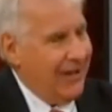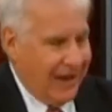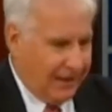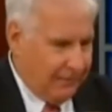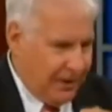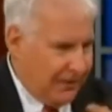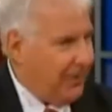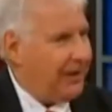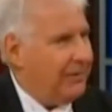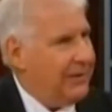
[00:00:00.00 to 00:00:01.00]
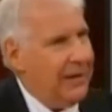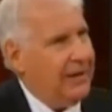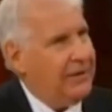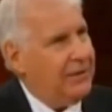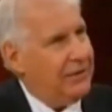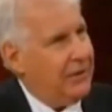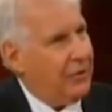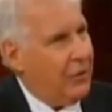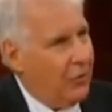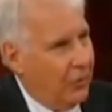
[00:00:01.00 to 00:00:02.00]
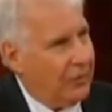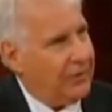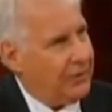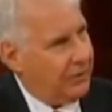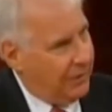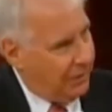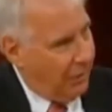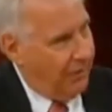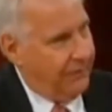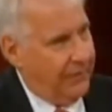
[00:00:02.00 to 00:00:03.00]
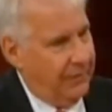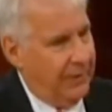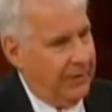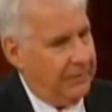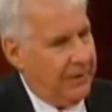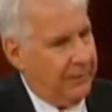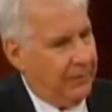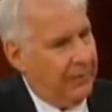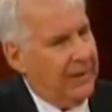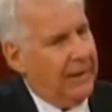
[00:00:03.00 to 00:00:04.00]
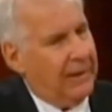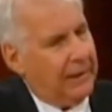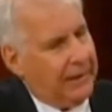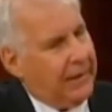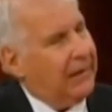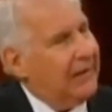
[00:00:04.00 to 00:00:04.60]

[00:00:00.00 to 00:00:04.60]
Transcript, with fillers: I've made recommendations to the courts, and often these people get a